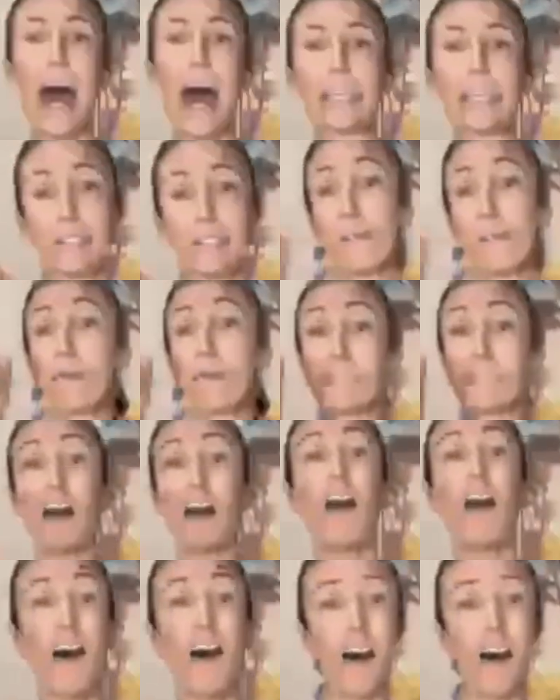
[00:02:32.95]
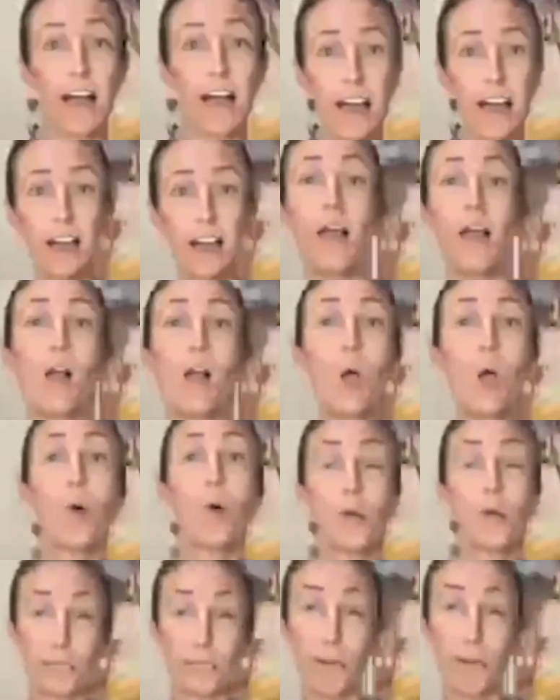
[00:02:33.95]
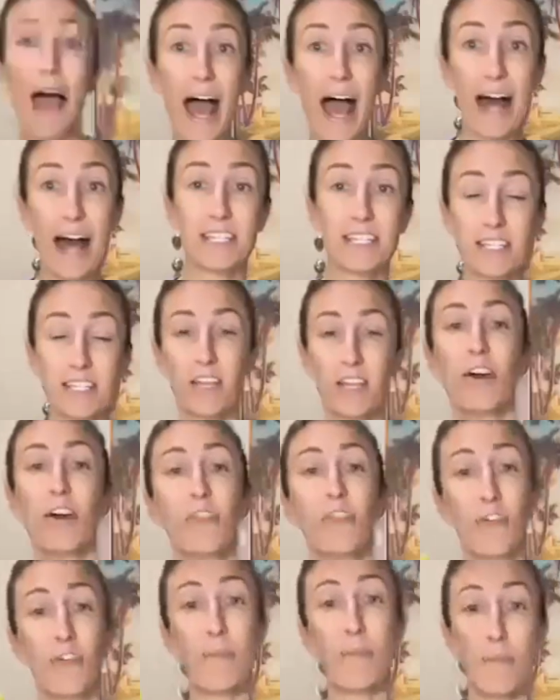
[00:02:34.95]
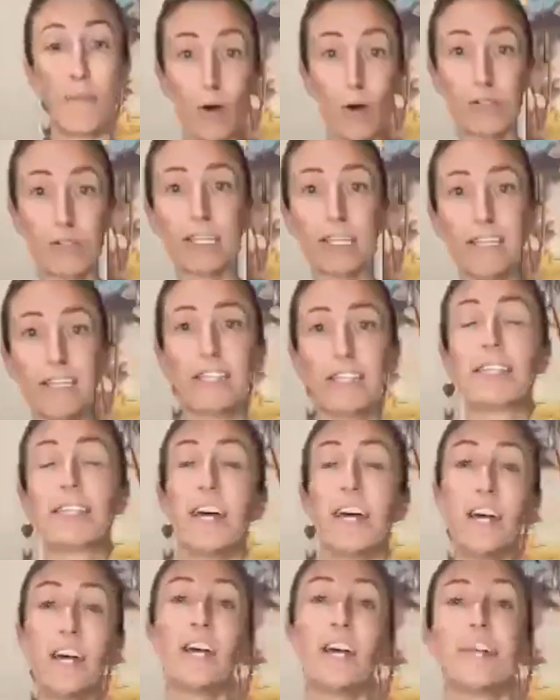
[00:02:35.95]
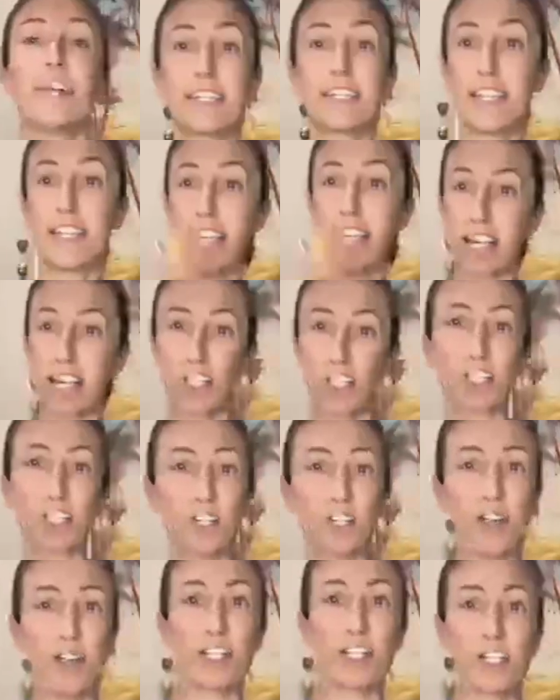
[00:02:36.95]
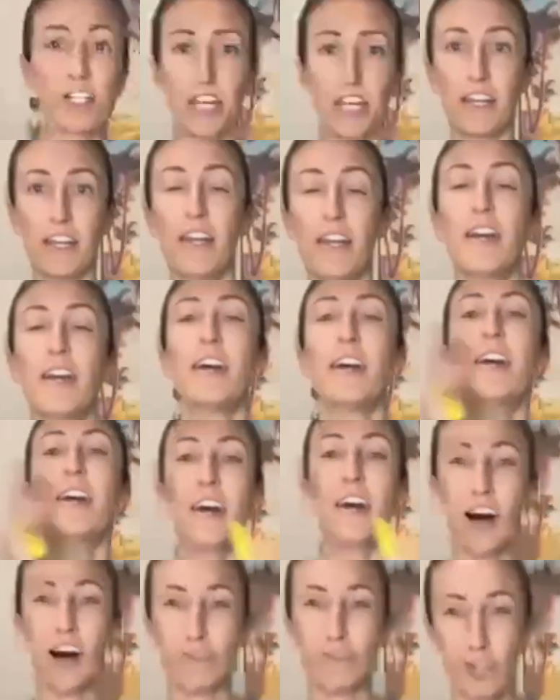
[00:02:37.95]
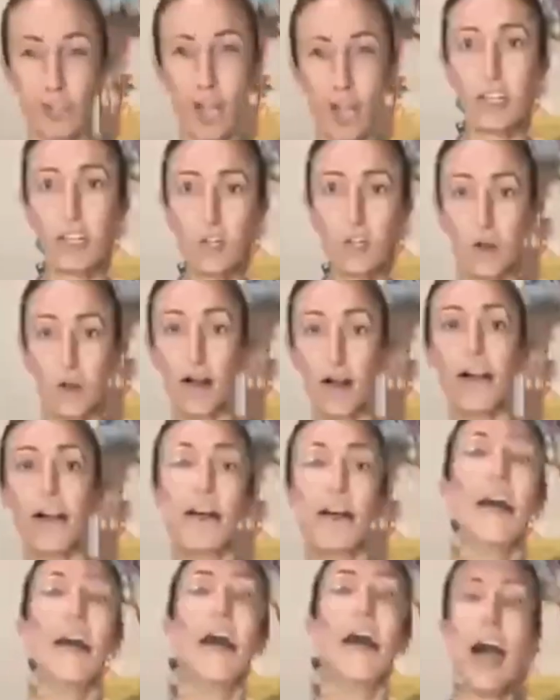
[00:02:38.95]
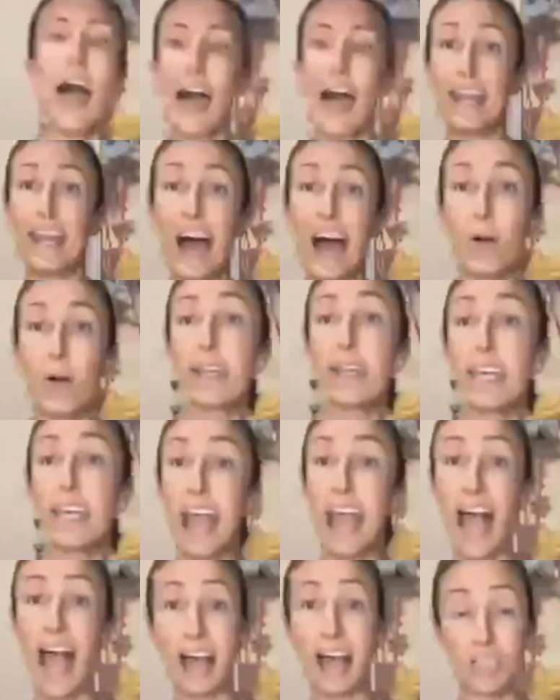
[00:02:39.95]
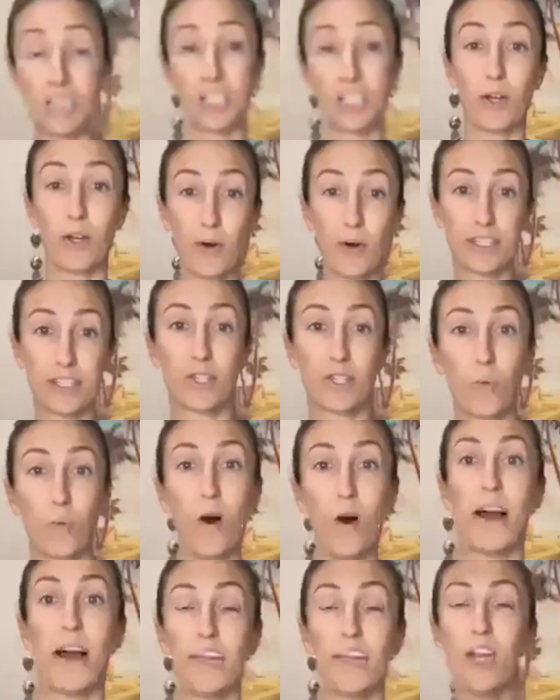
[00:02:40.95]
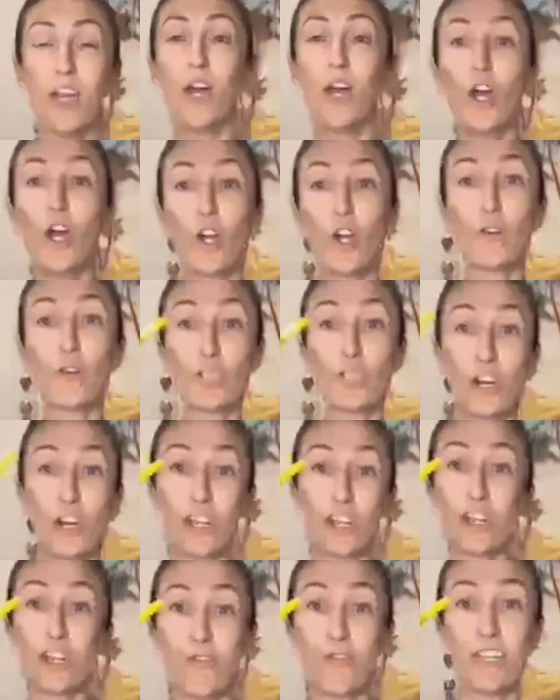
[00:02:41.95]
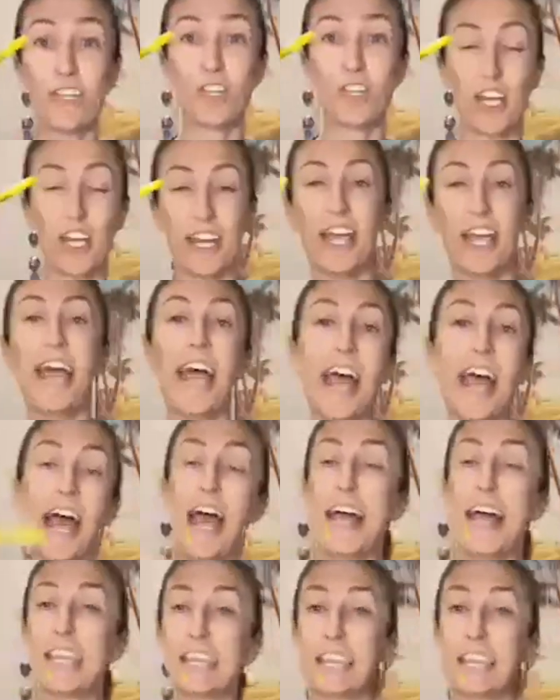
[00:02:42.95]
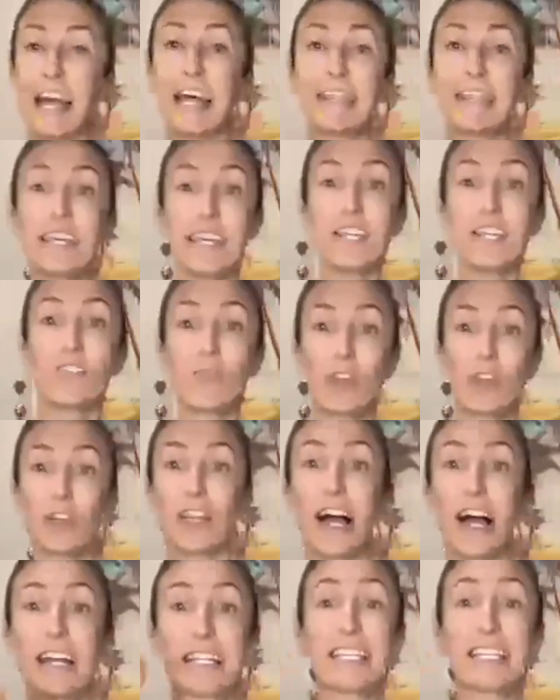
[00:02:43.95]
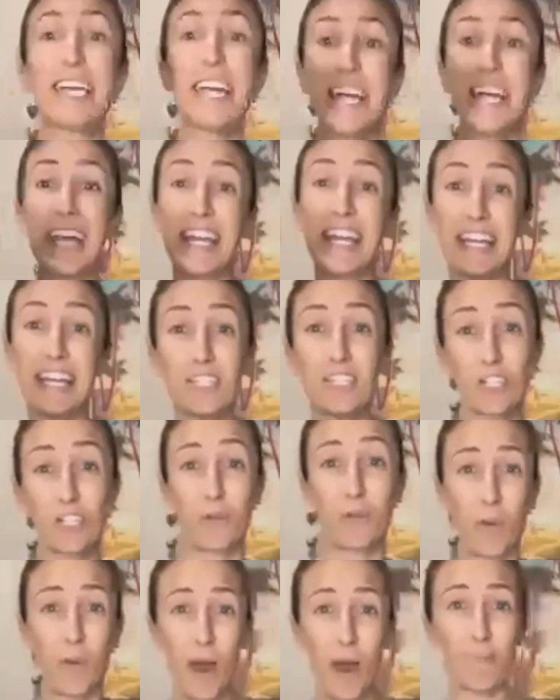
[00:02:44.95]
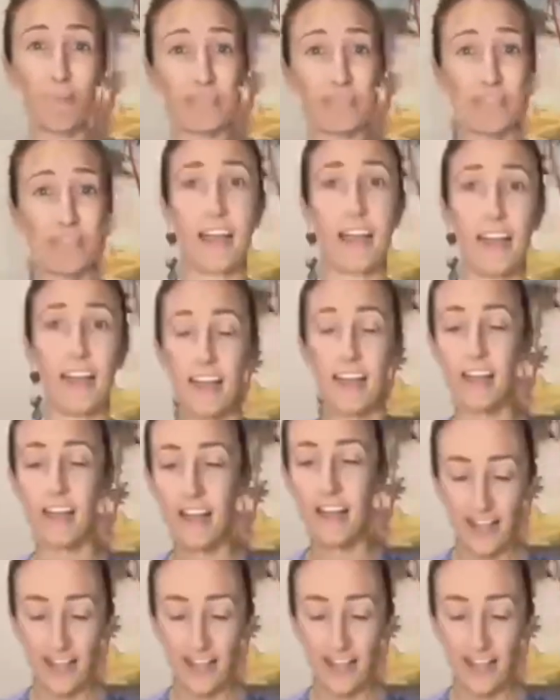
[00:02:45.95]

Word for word: as the baton was passed from Moses to the next generation of Joshua and how he actually was the one who took the vision and led the Israelites into the promised land.